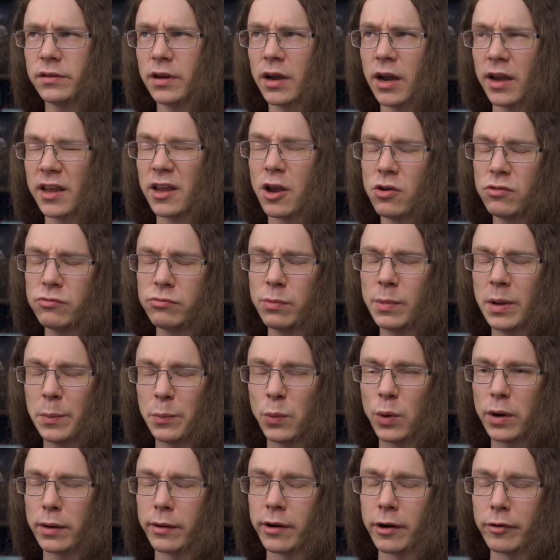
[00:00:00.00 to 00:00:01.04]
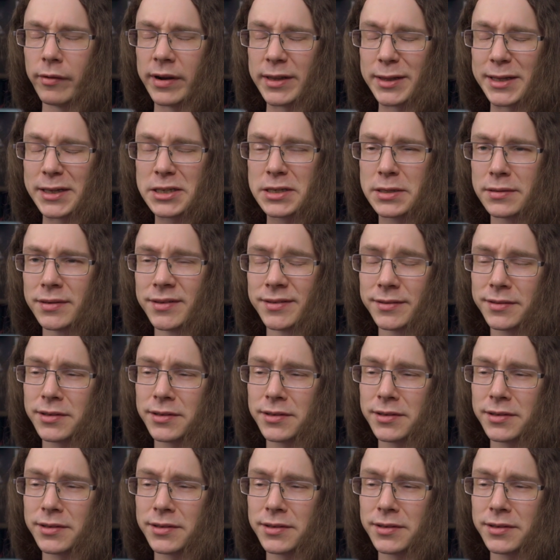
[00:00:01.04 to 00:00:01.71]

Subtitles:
I can't remember where I read this,